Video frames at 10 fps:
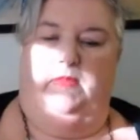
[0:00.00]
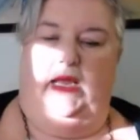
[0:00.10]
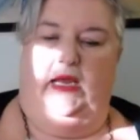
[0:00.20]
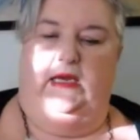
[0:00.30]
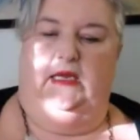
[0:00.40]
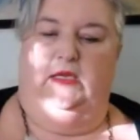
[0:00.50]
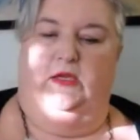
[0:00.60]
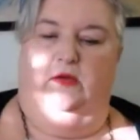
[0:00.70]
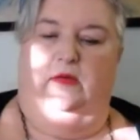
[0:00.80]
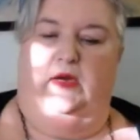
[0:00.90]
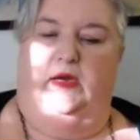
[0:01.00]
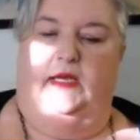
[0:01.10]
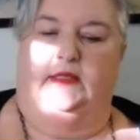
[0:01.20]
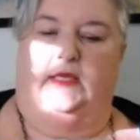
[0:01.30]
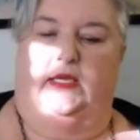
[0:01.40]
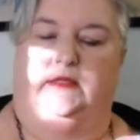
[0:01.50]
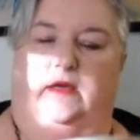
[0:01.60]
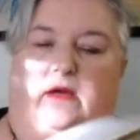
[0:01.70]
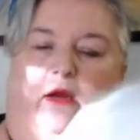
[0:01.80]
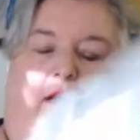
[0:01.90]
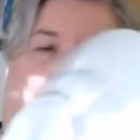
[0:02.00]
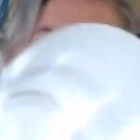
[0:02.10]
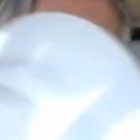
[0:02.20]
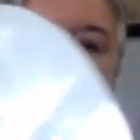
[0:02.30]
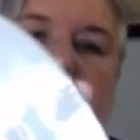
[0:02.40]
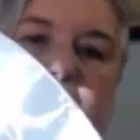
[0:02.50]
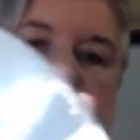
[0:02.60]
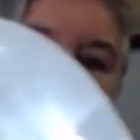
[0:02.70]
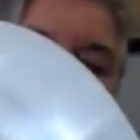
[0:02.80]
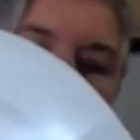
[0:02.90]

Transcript: made in USSR. So it is